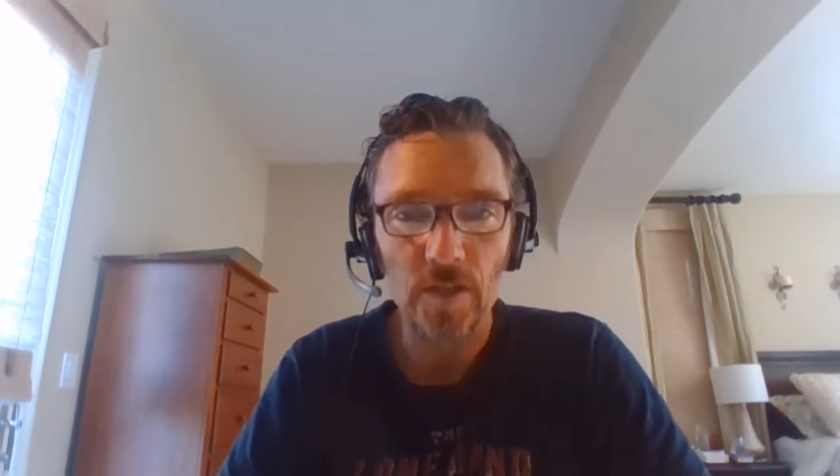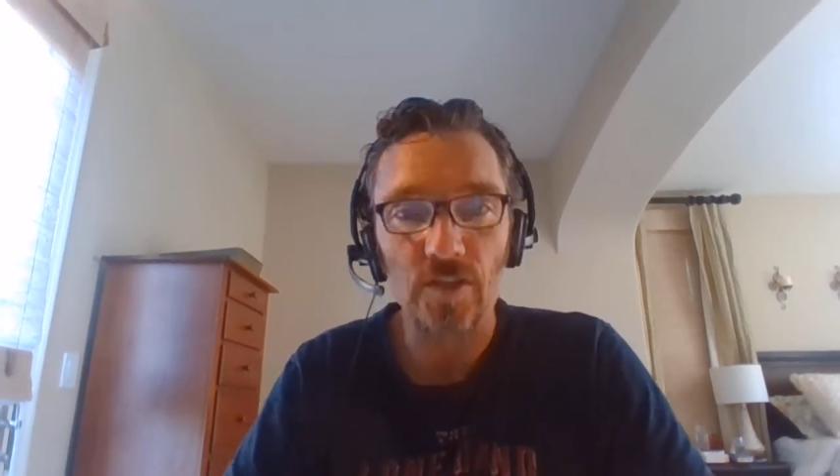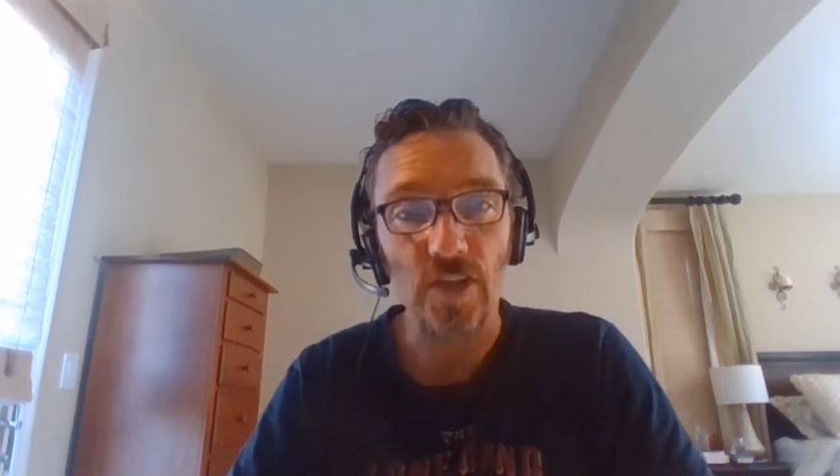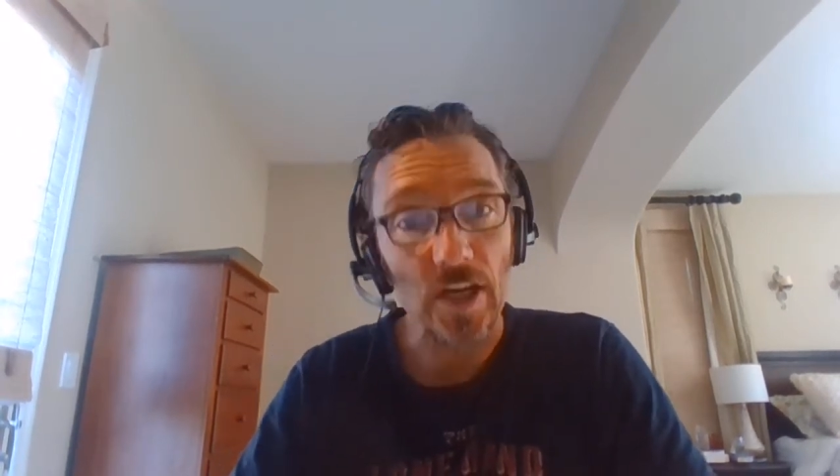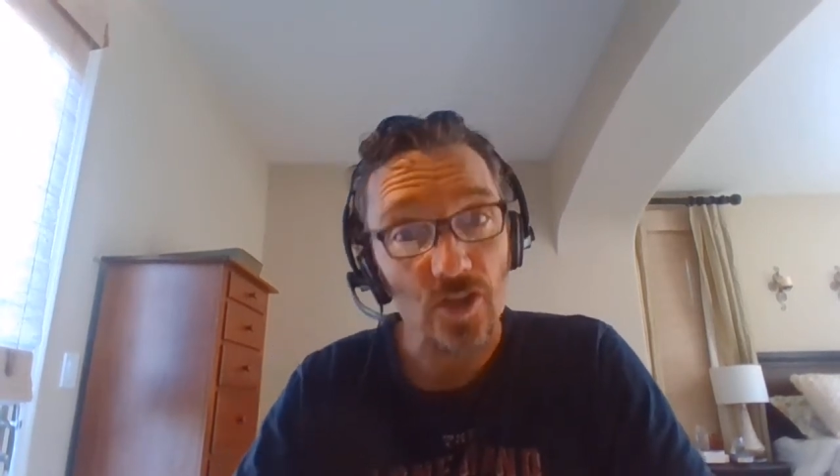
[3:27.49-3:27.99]

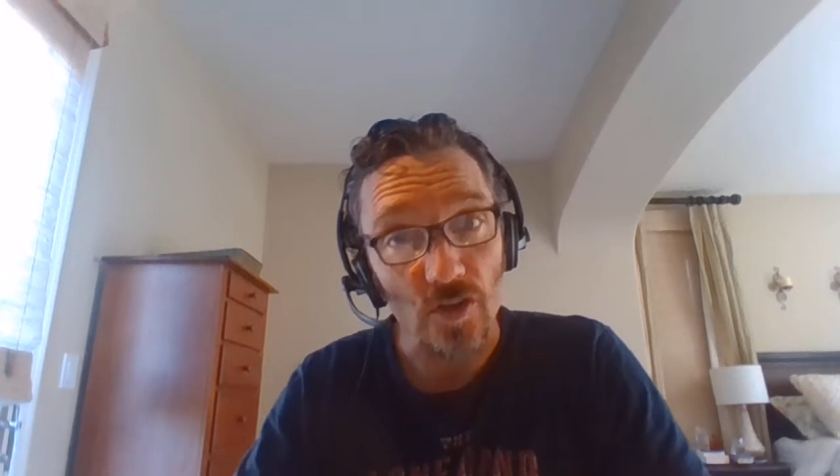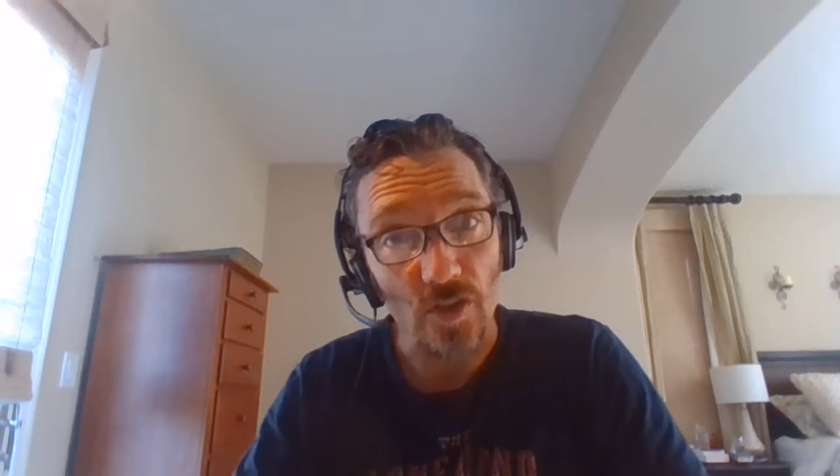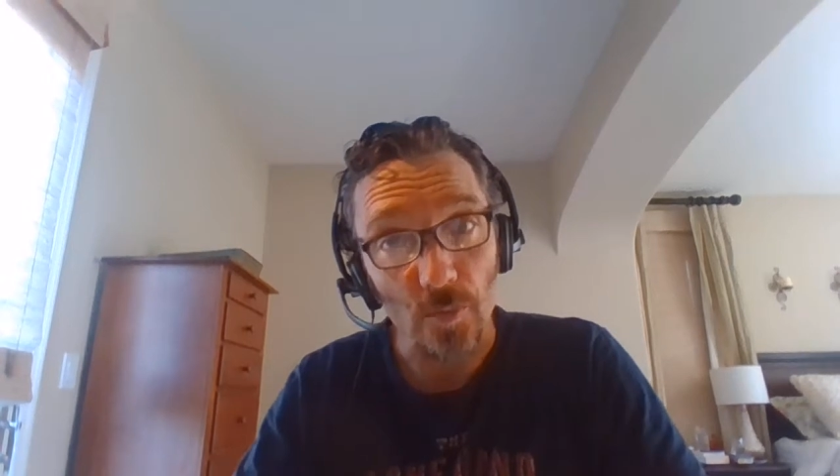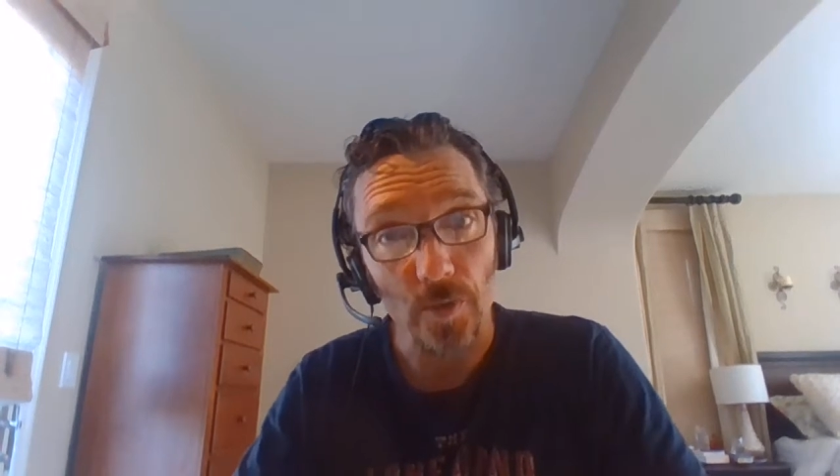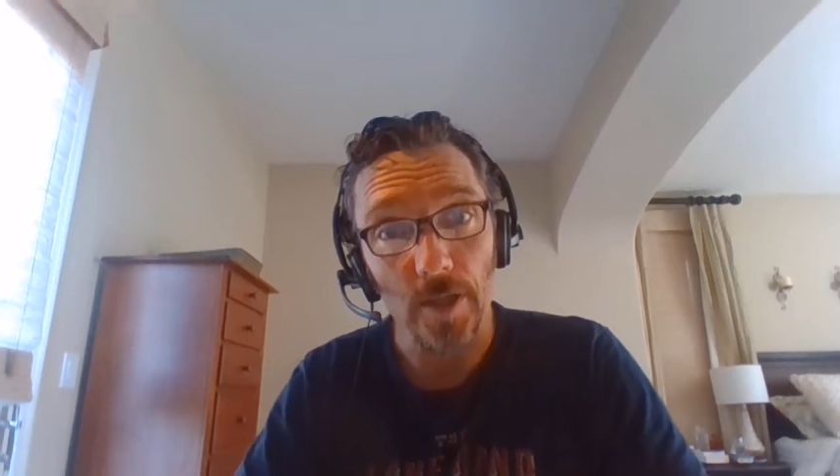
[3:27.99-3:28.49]
section
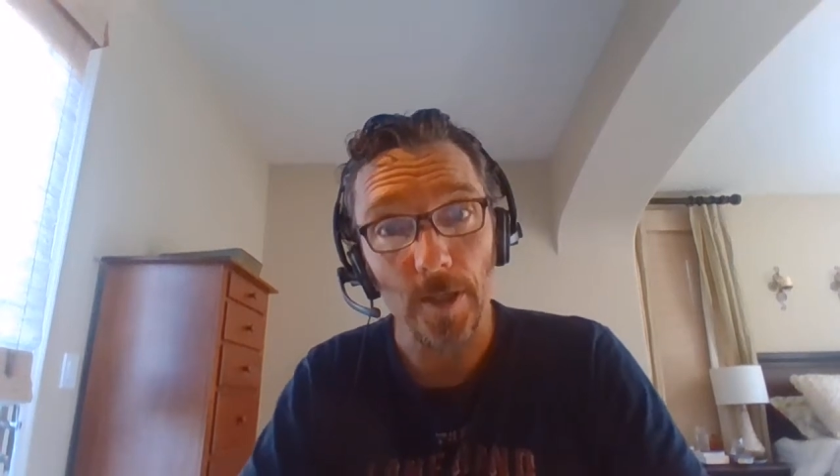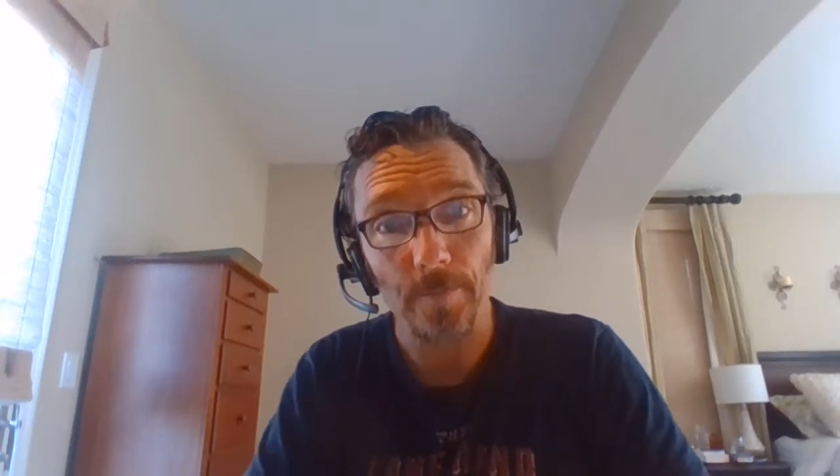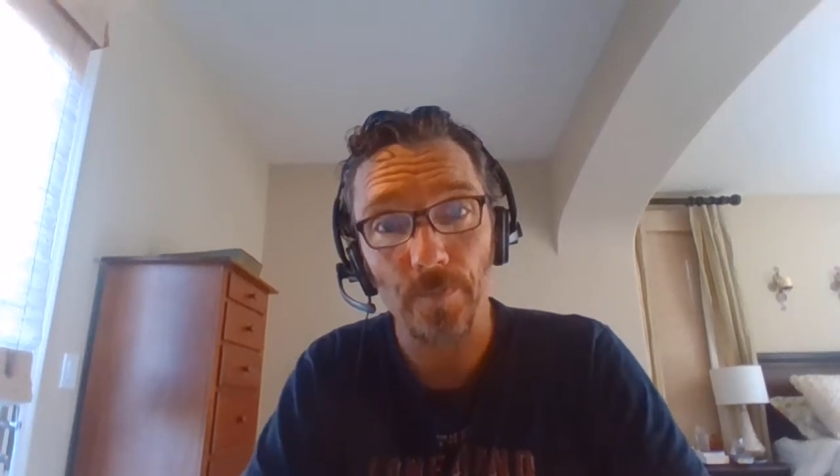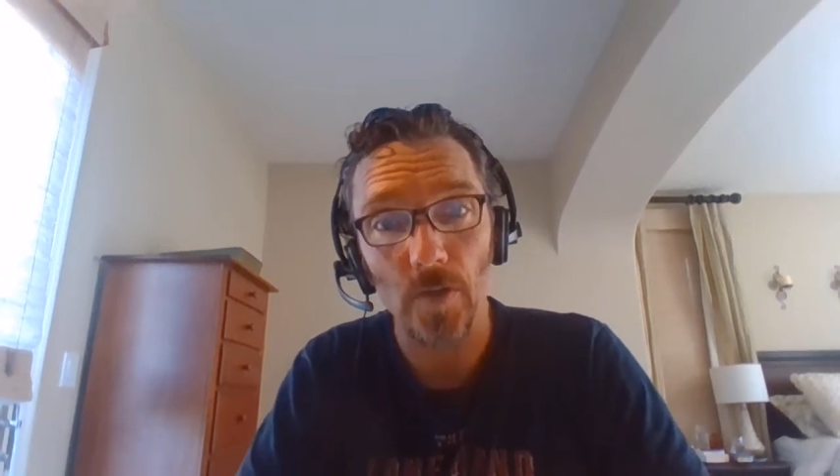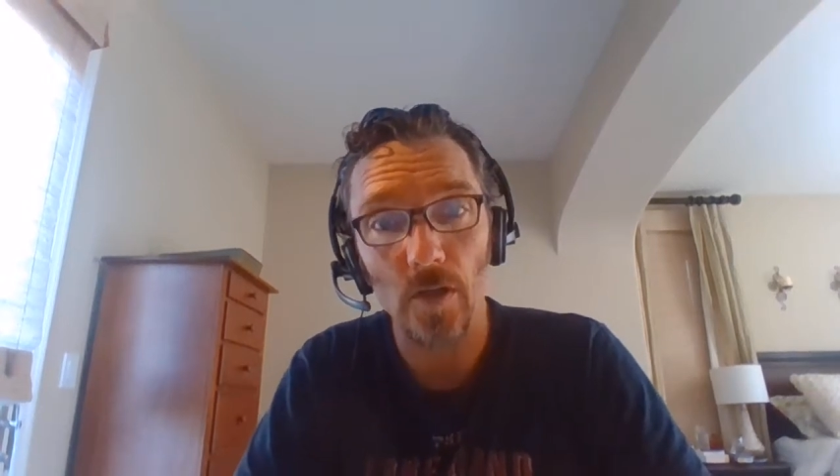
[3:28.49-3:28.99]
3
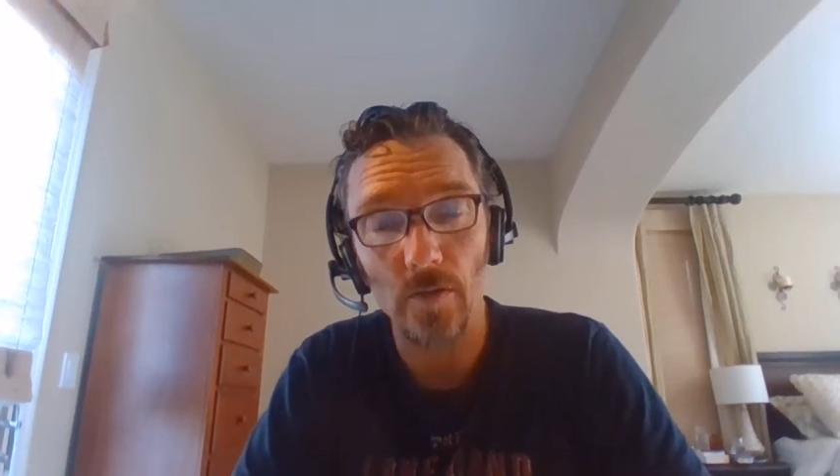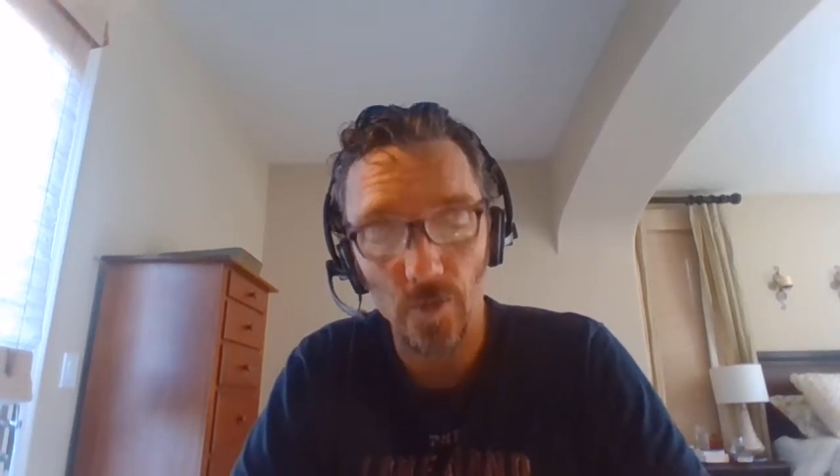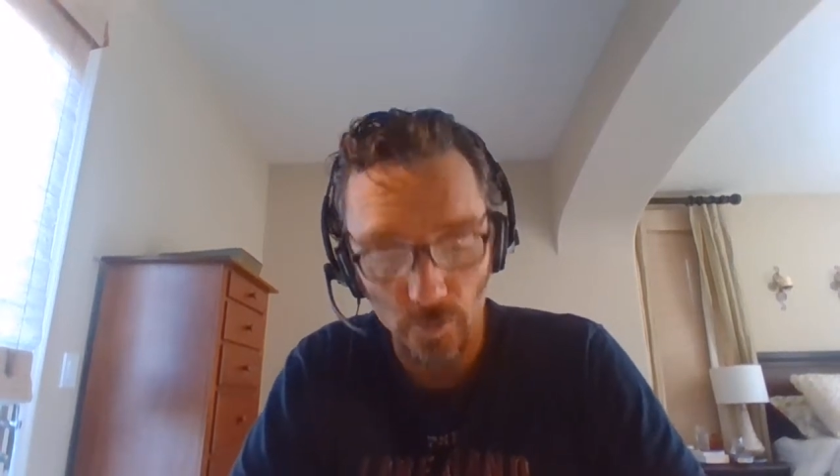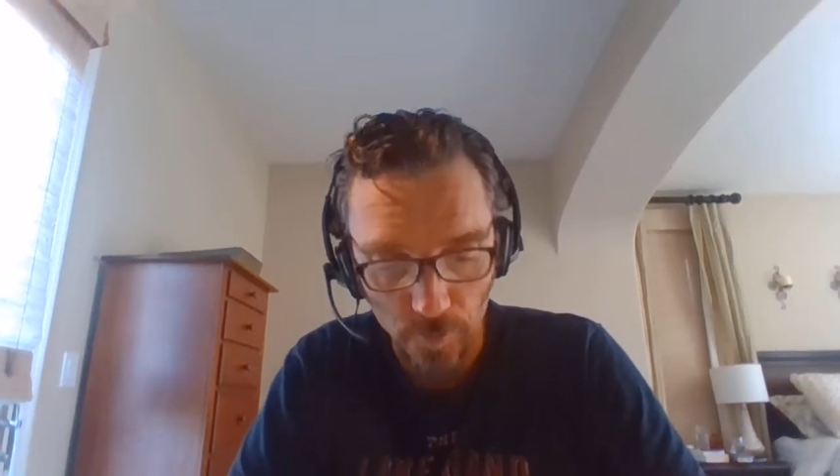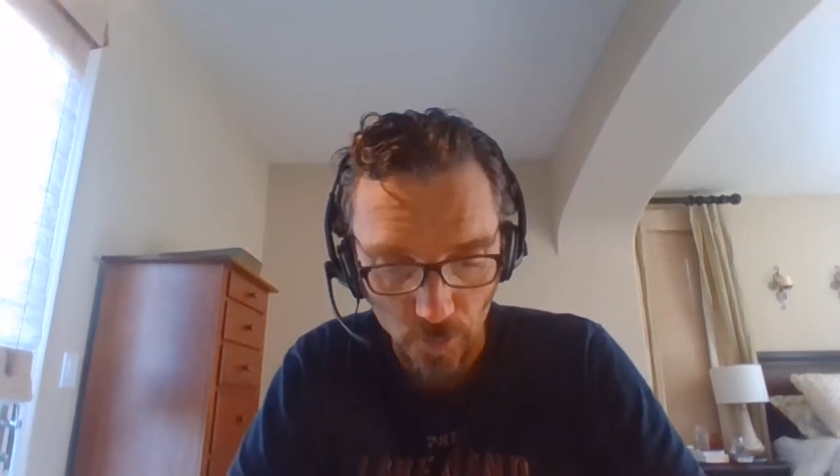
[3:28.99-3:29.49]
of
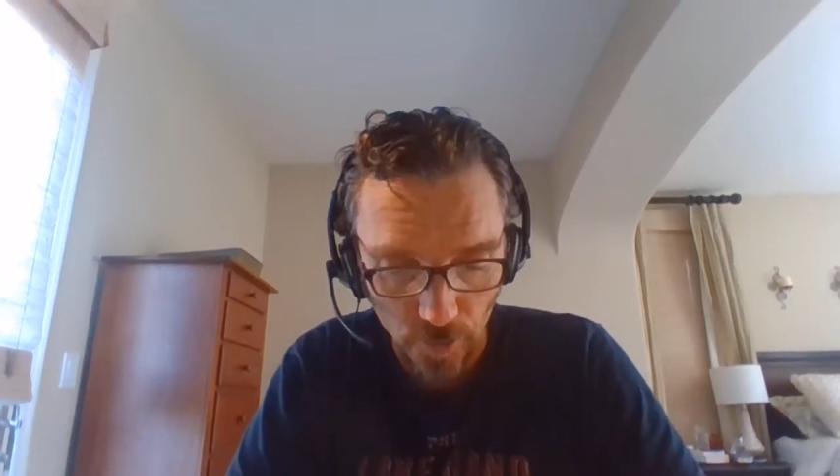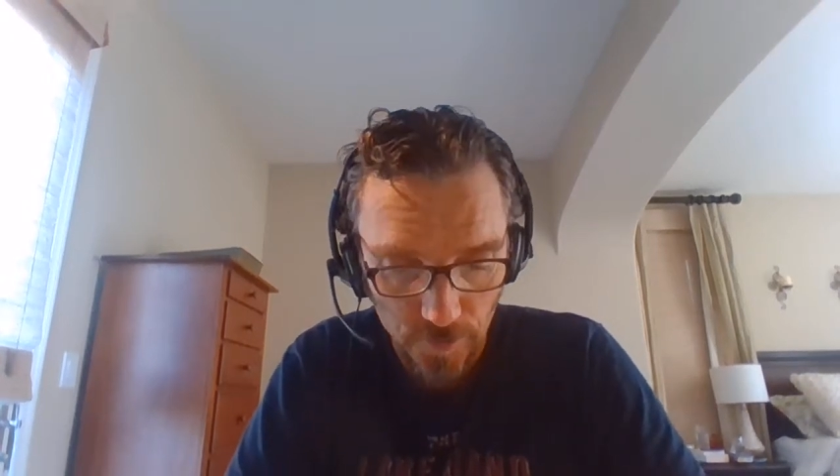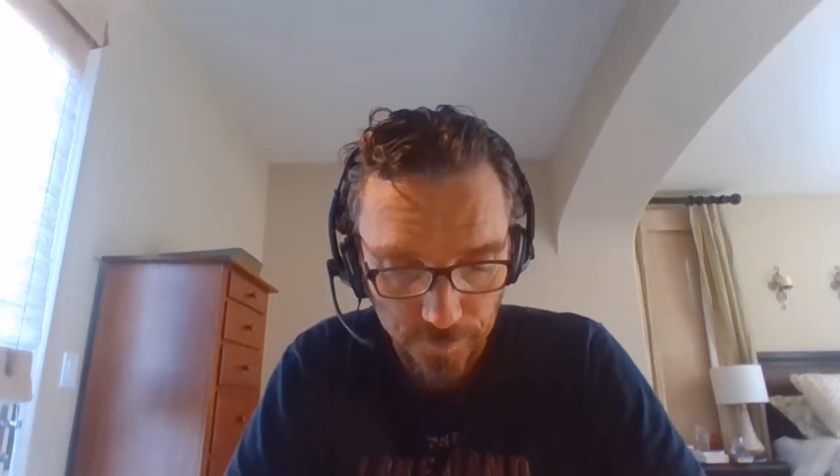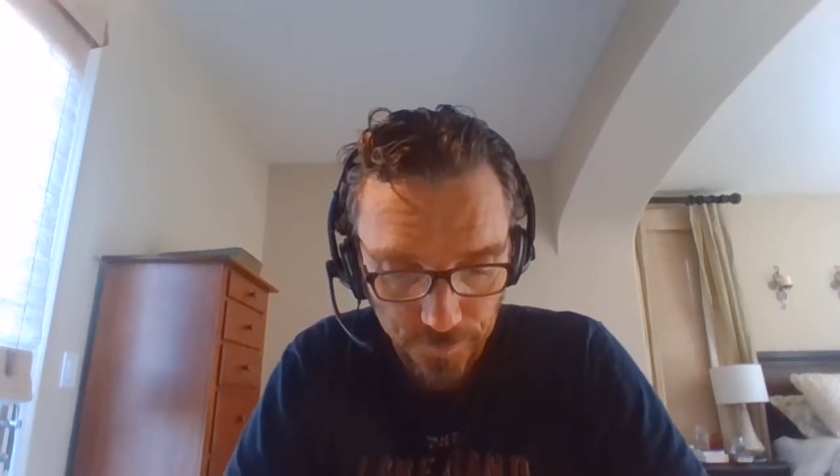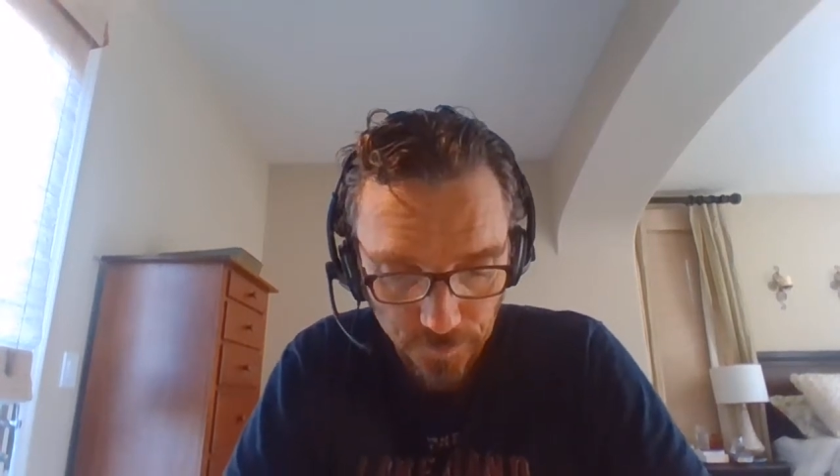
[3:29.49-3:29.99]
your report.